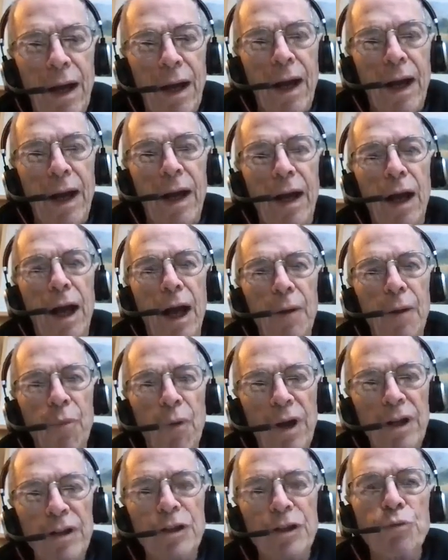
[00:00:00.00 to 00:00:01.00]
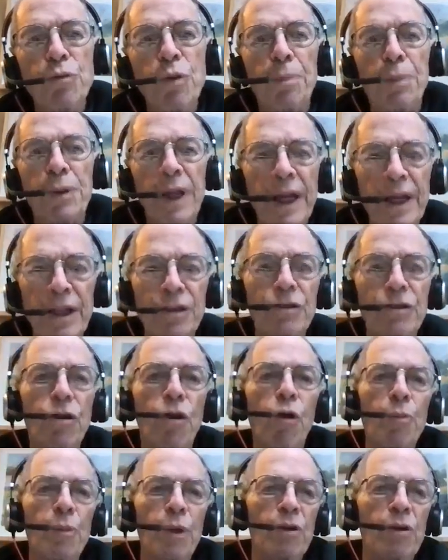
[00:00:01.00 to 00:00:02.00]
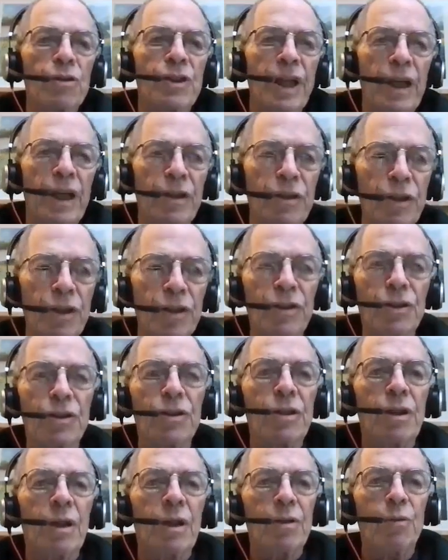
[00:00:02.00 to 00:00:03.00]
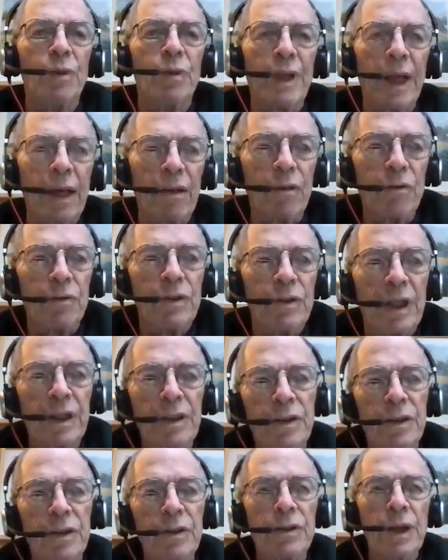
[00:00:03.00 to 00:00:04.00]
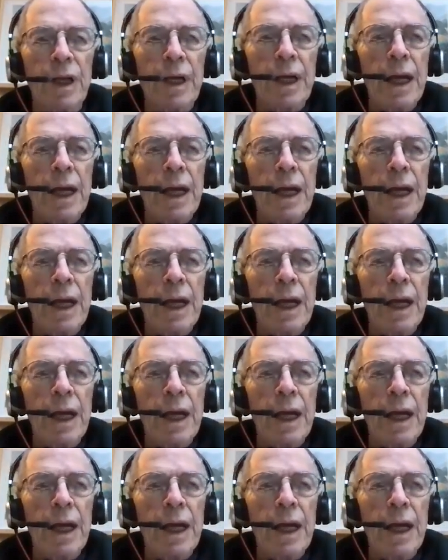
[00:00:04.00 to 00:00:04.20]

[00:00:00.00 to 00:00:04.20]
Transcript: I wanted to replace homeostasis with allostasis,